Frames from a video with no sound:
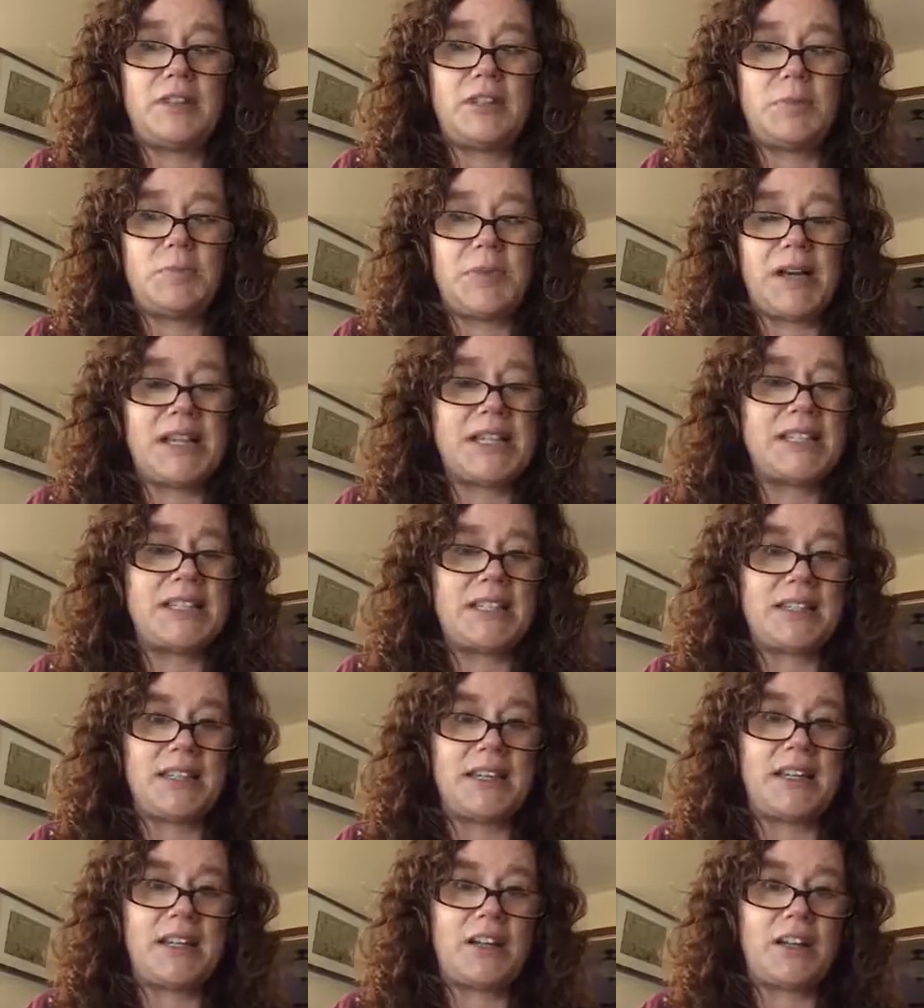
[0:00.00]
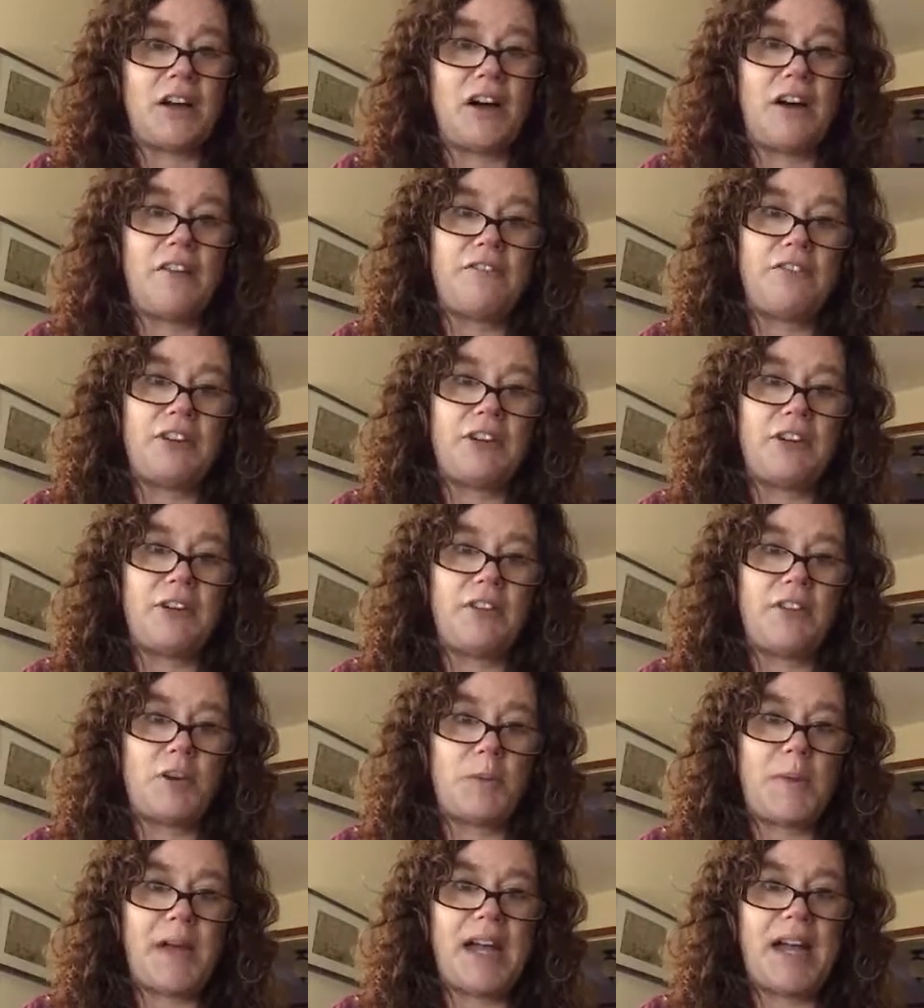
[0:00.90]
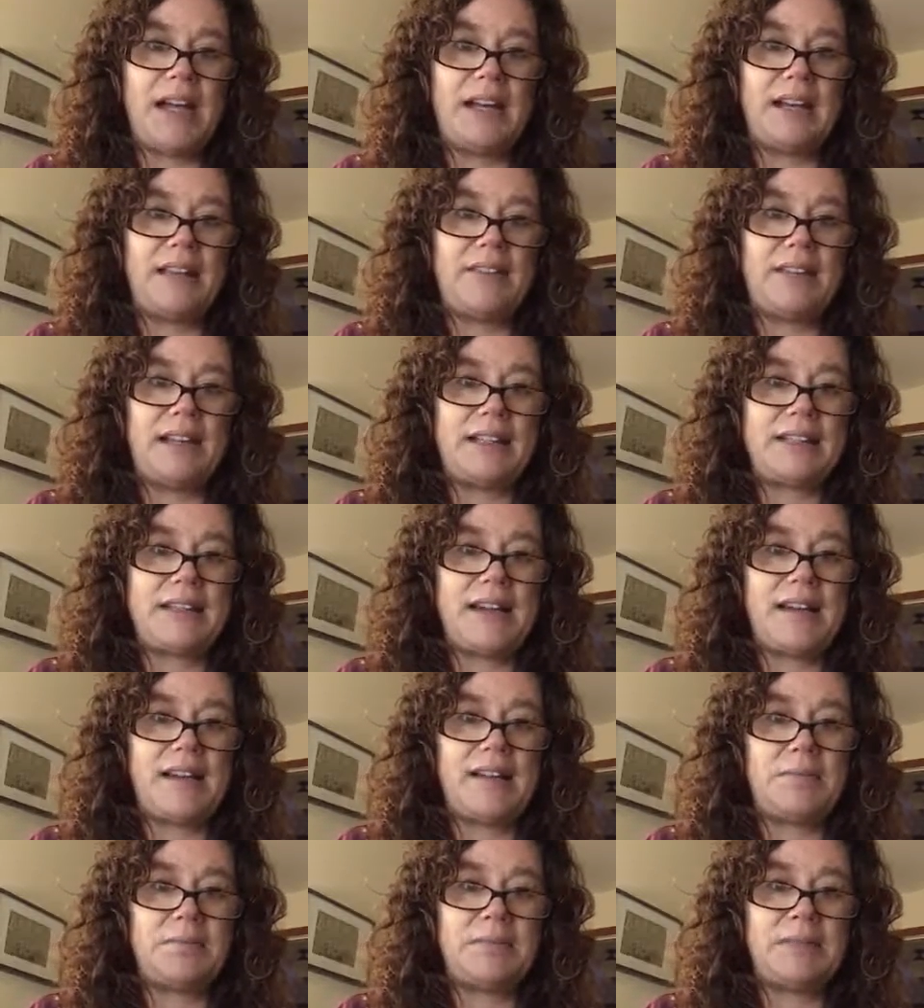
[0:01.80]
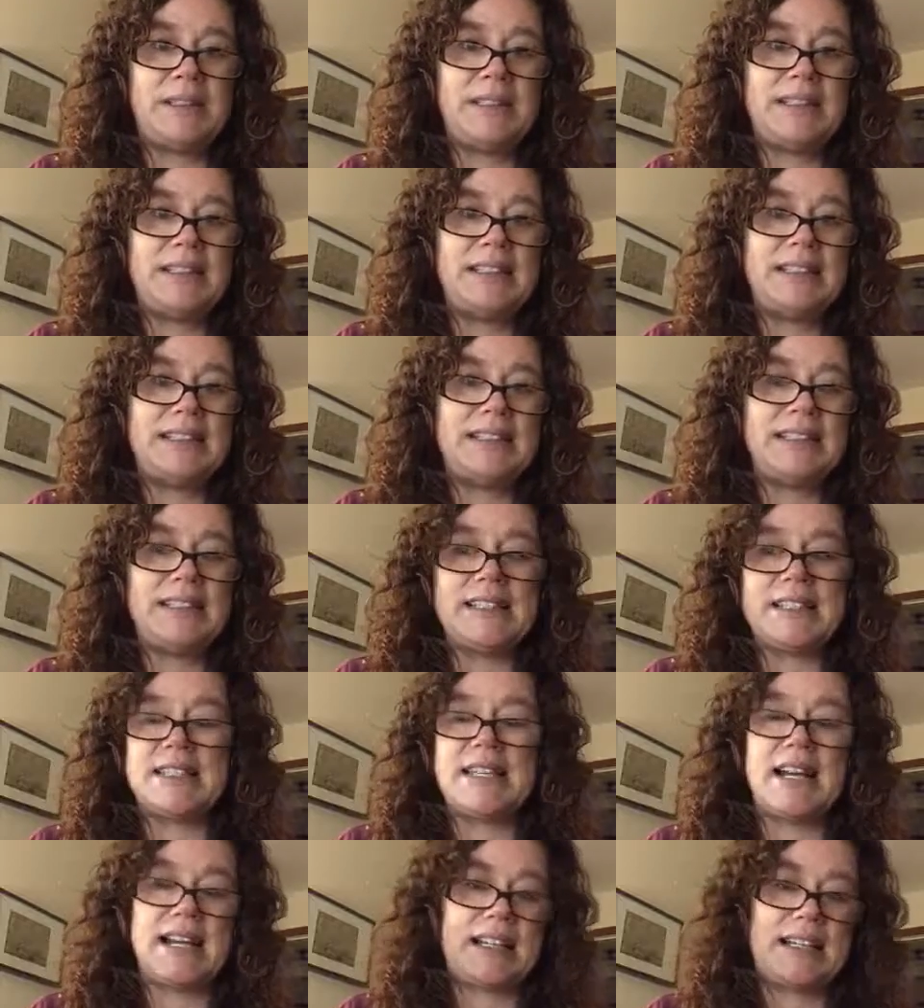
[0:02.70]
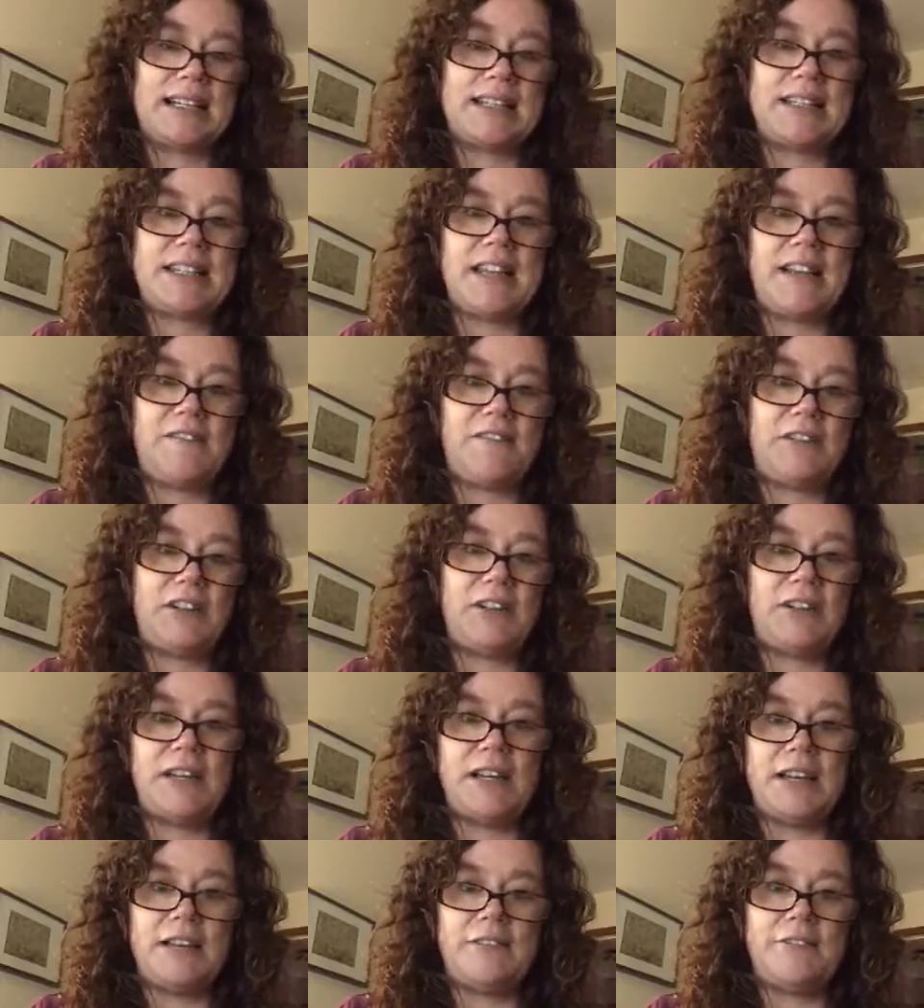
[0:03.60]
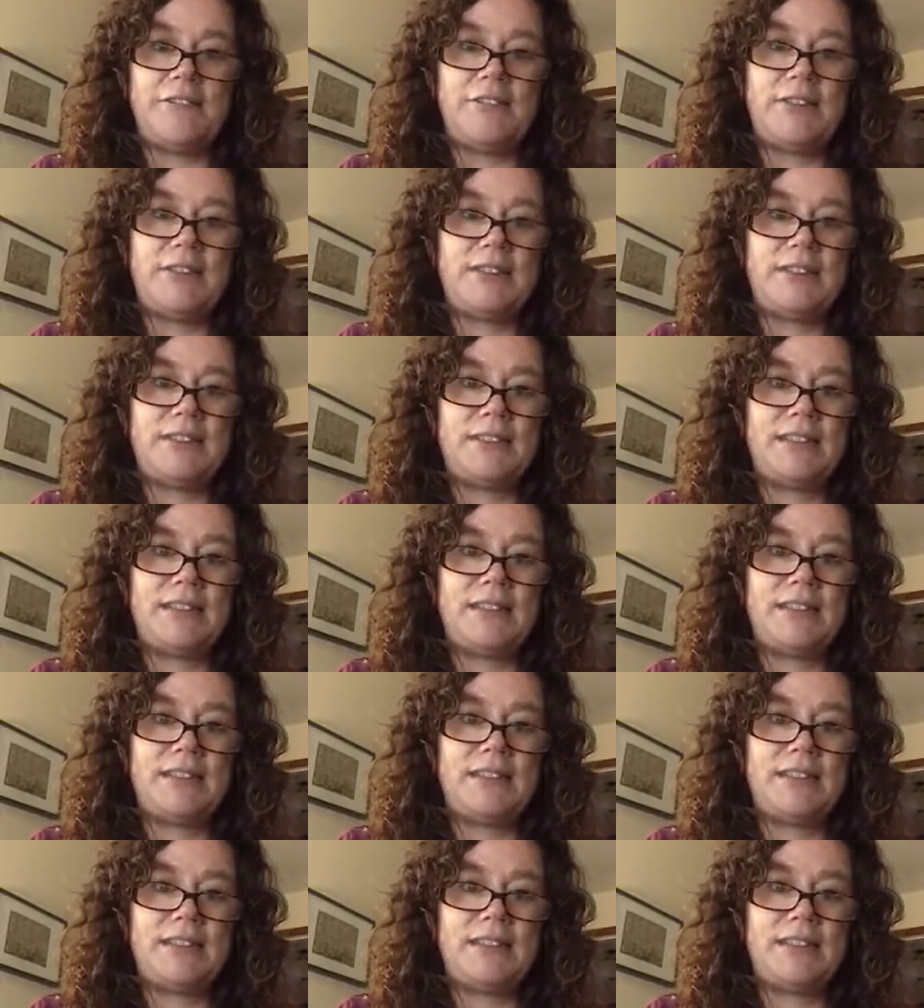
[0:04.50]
the best that they can offer their pet at that time is not going to save their life,